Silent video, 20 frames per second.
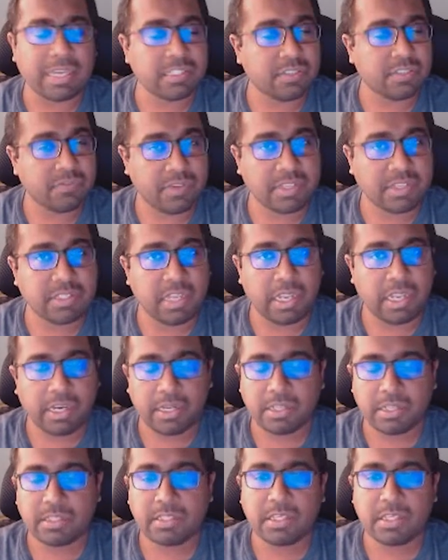a fixed
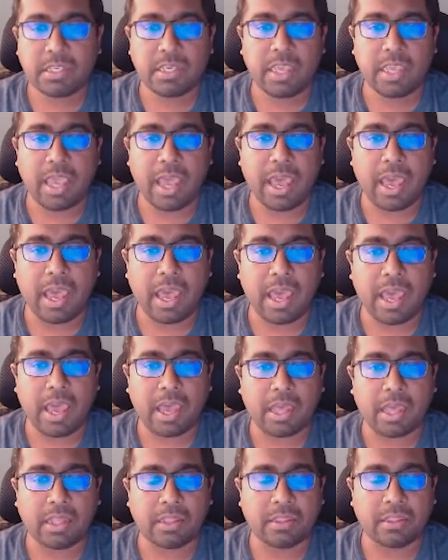latency,
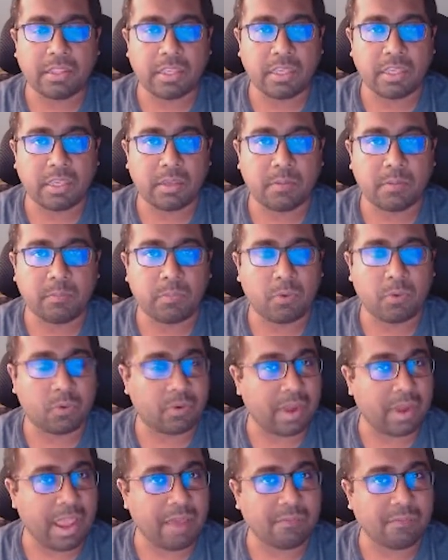and the
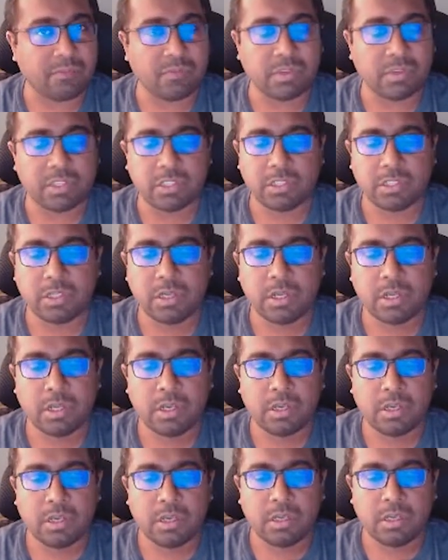program which
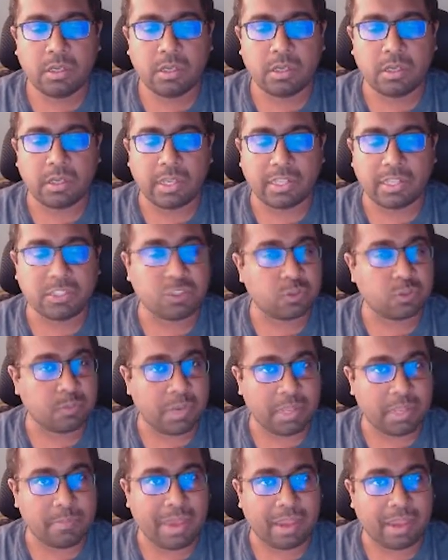gets to
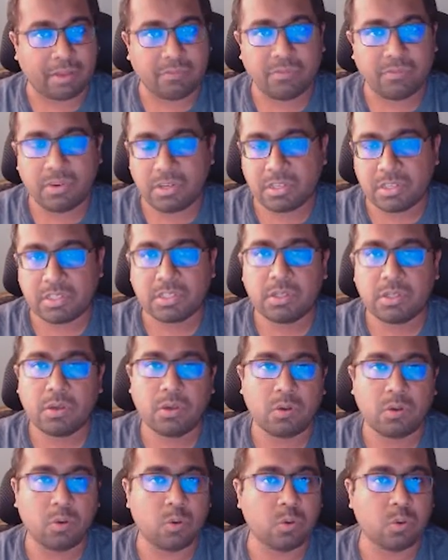play back first
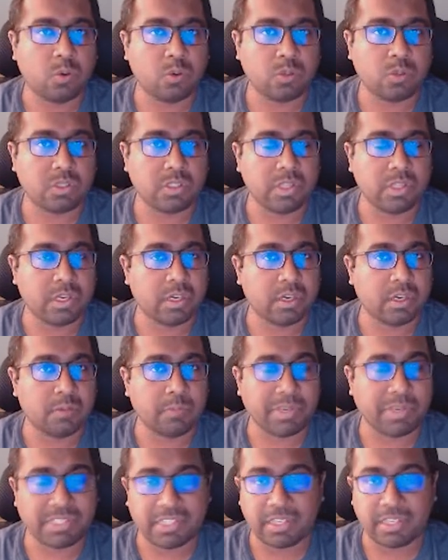owns the
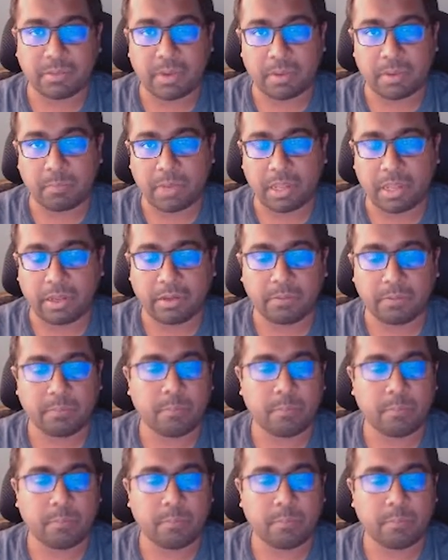mixing pipeline.